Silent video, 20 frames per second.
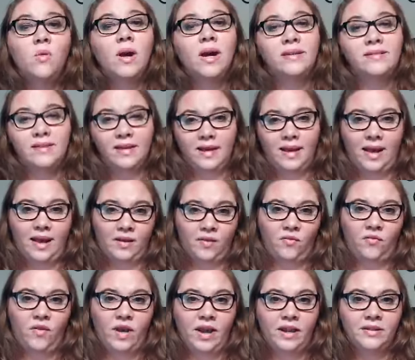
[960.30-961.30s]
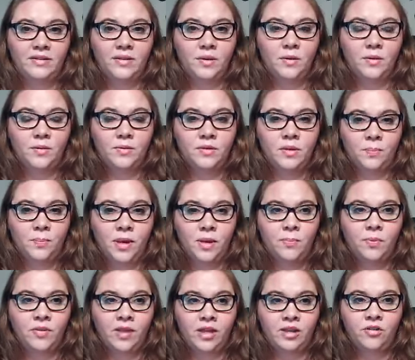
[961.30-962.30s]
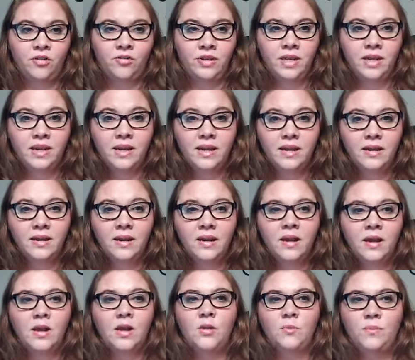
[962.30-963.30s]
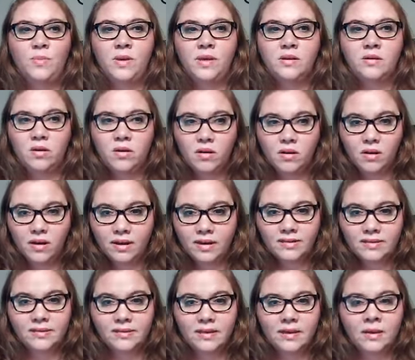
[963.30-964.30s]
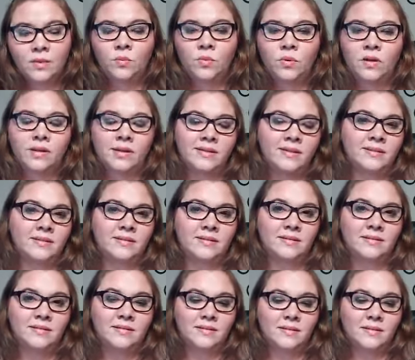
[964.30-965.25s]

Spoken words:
idea how to find the people that you need because it was